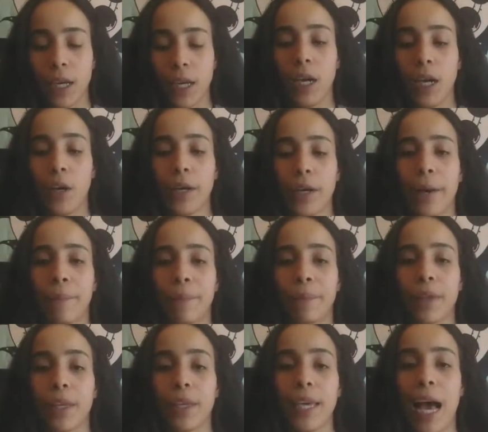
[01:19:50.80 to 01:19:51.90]
Okay,
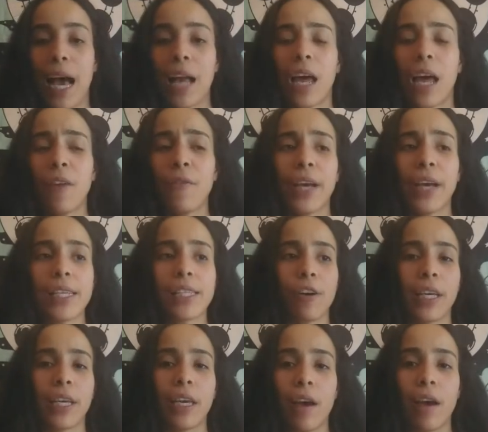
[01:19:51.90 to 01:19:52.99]
yeah, a lot of you guys
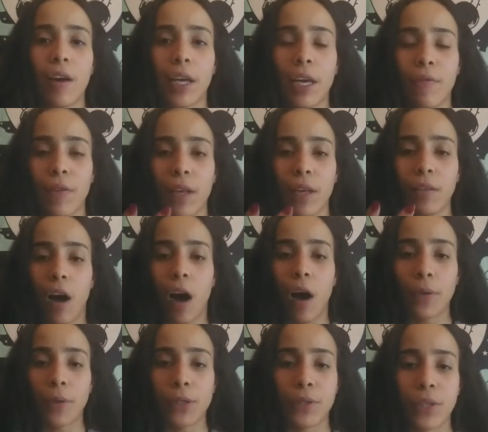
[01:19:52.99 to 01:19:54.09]
are giving the
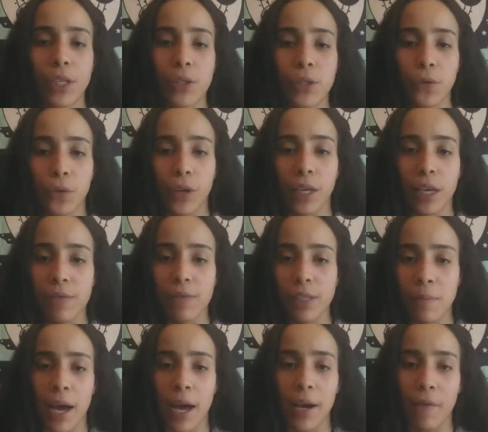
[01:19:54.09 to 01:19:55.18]
opportunity to forgive
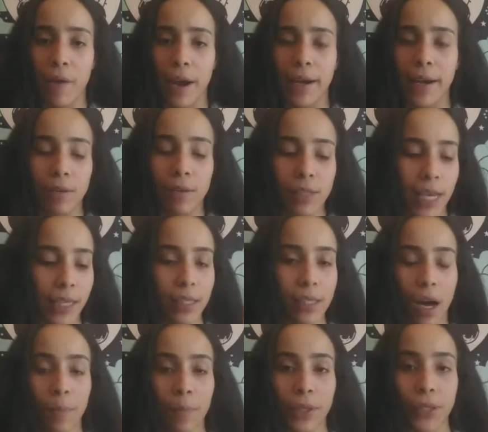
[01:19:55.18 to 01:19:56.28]
somebody right now. Take this
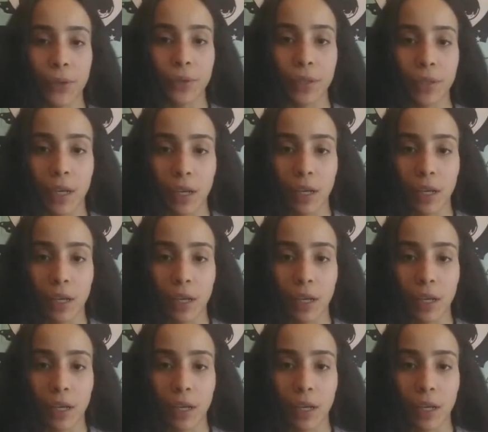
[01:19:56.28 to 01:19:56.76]
opportunity.